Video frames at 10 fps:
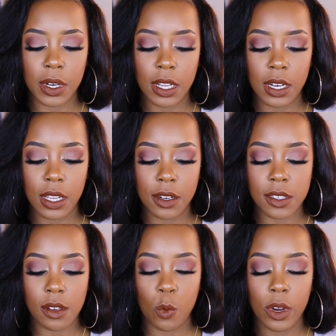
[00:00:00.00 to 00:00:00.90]
one in here.
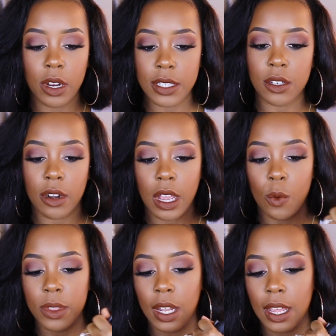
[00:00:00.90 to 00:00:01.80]
So we're gonna start
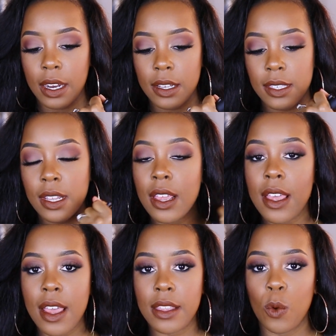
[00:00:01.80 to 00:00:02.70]
out with the lightest
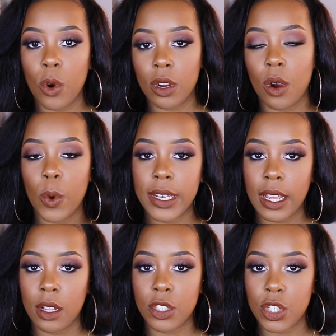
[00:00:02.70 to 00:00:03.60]
and then work our way
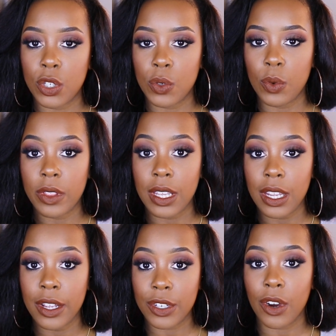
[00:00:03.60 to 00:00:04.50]
down to
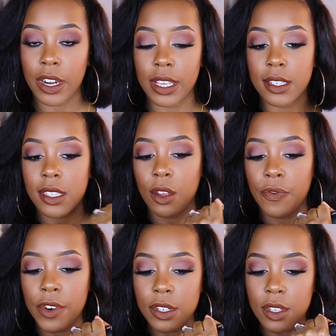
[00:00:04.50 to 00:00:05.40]
the darkest. So
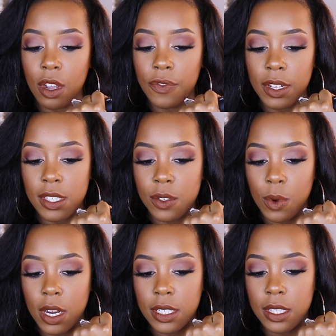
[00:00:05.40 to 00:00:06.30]
first off, let's
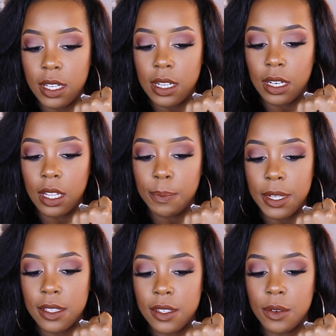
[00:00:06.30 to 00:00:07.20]
swatch the lip
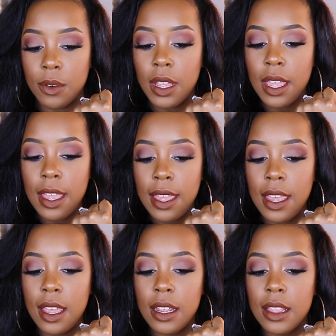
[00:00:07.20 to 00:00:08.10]
pencil.
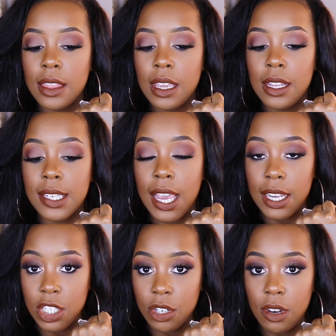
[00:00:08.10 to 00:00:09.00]
And the
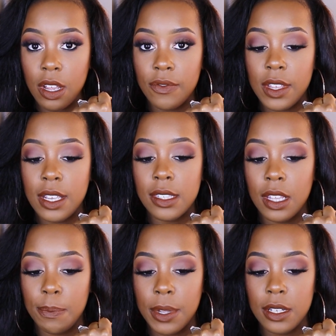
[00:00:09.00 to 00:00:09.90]
texture of these
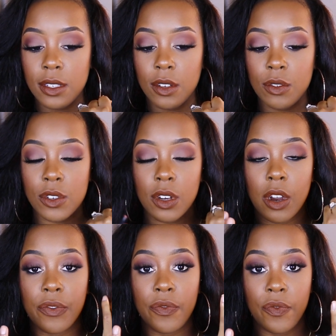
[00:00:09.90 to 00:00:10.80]
lip pencils
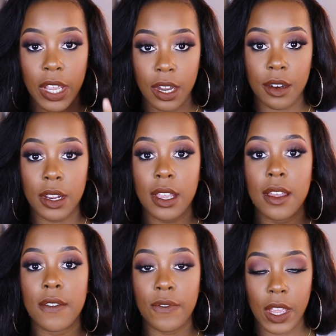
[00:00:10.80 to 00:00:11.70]
are
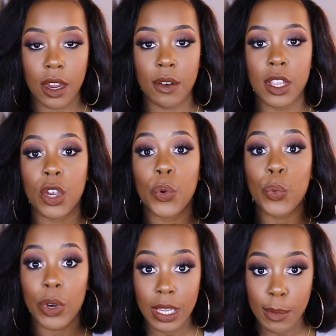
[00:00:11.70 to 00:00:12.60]
very, very
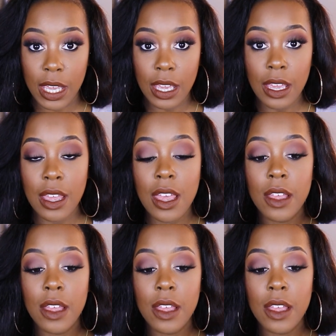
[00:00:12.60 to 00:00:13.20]
creamy,